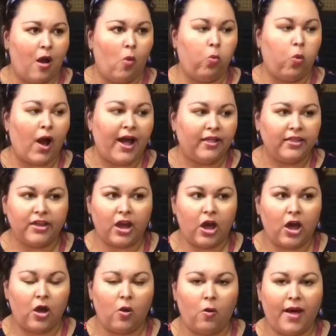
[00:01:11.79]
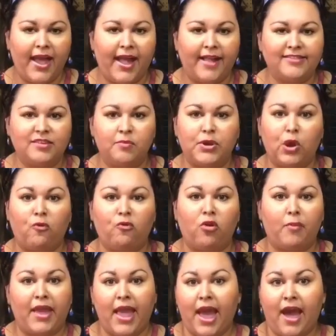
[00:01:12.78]
while ago, I had somebody over at
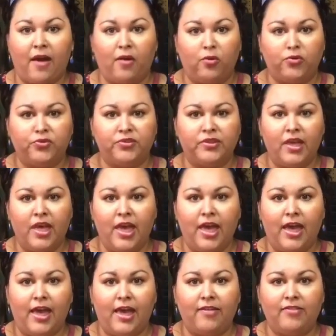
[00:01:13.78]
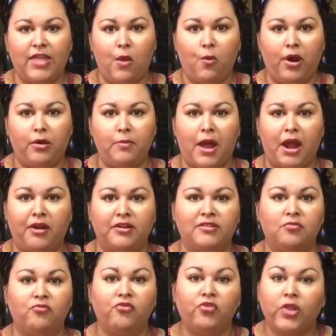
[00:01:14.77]
my house and they were admiring
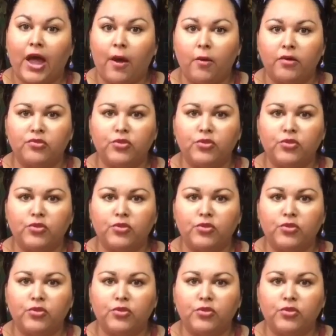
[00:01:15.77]
some flowers.